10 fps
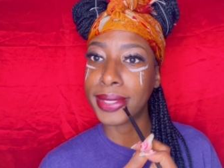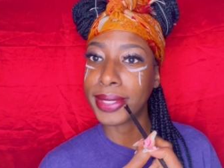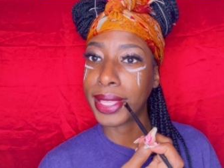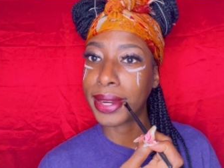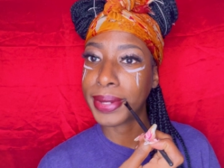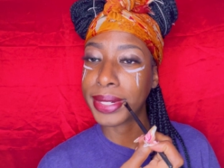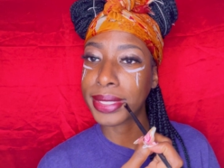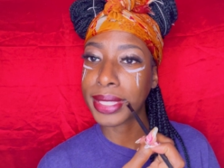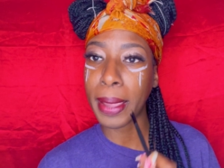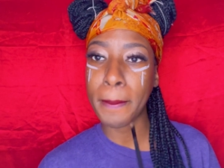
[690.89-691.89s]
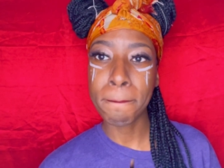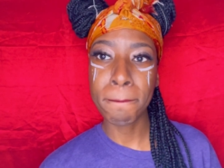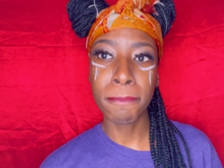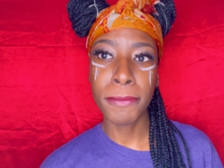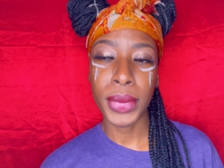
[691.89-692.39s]
to sleep
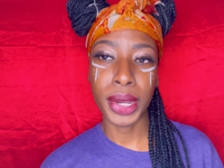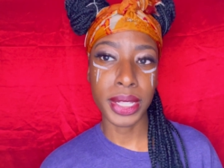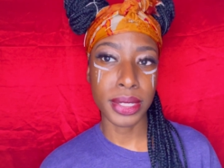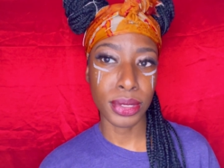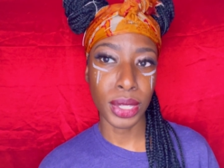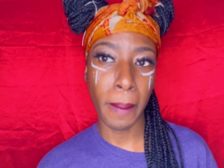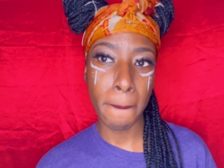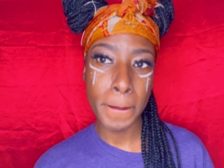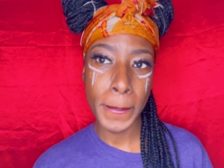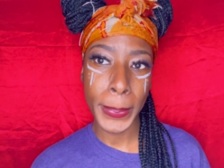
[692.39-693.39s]
or listen to you.